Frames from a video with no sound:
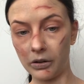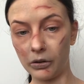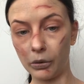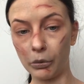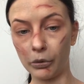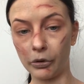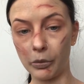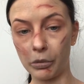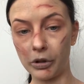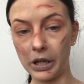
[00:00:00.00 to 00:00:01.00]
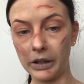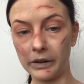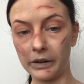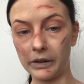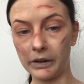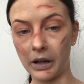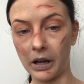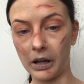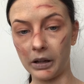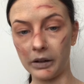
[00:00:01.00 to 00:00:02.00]
towards the priests
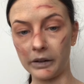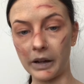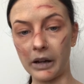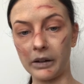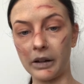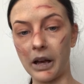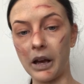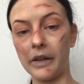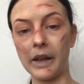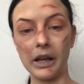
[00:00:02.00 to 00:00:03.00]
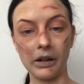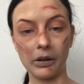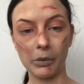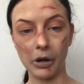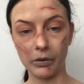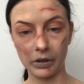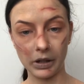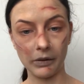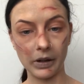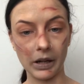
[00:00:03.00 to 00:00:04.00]
and his dad and that, and they end up holding
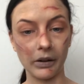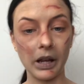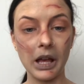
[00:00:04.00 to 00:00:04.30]
him down.